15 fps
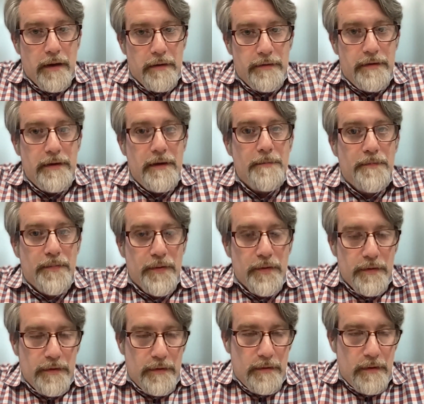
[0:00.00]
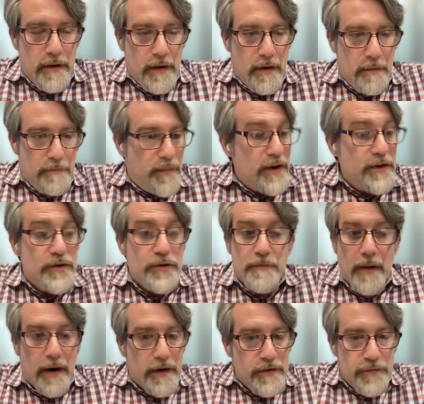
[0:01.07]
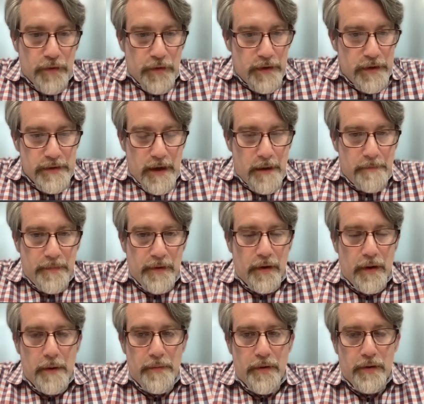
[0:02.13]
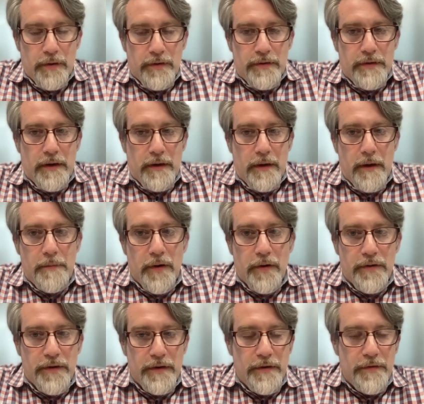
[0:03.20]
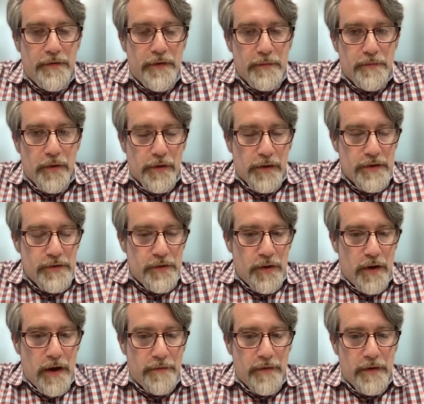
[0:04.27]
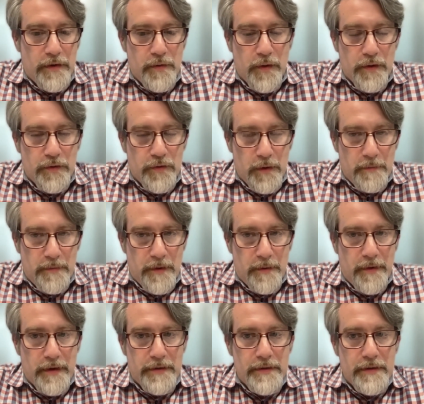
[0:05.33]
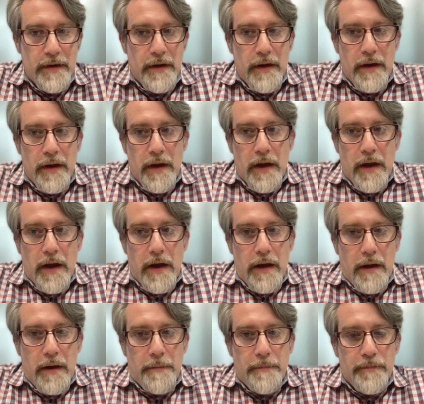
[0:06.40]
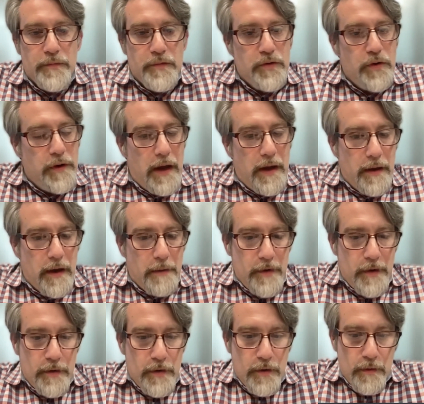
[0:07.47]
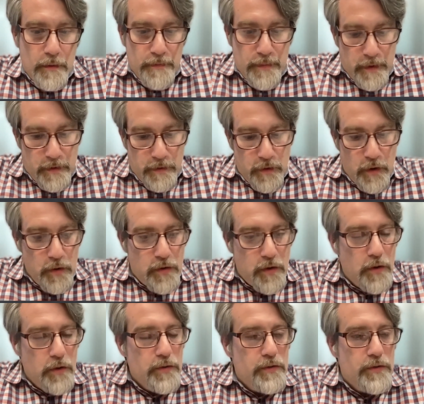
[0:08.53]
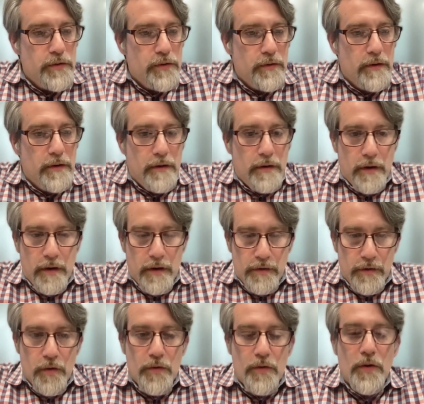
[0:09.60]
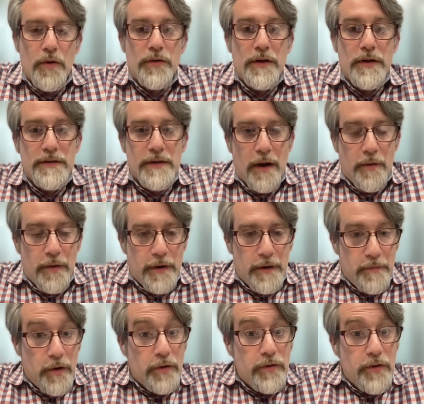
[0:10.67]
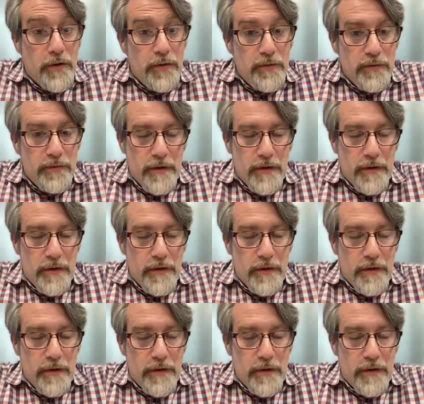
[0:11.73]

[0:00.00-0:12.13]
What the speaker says: deep benchmarks, for example, about the different models you have and you want to implement. So yeah, I mean, no code, no code is our motto.